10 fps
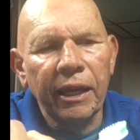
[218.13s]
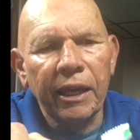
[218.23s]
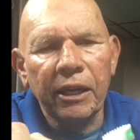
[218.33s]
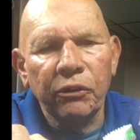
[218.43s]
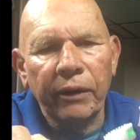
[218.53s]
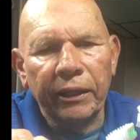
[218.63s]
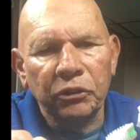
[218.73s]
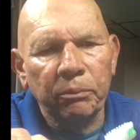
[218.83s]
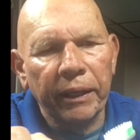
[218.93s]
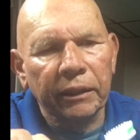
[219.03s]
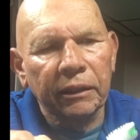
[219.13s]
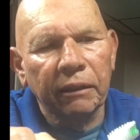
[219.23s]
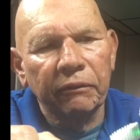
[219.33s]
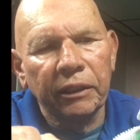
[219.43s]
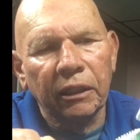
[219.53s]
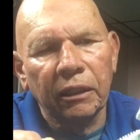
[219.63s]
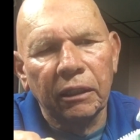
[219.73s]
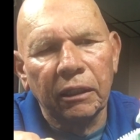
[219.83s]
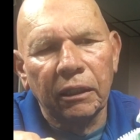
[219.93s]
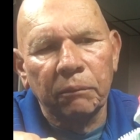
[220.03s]
inner aspect of the
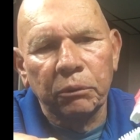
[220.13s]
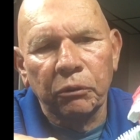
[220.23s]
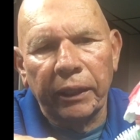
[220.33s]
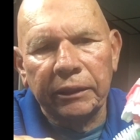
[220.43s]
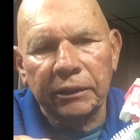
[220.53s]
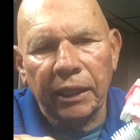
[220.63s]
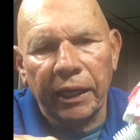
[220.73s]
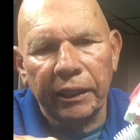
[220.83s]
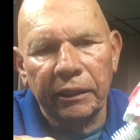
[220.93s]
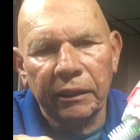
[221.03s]
upper right side.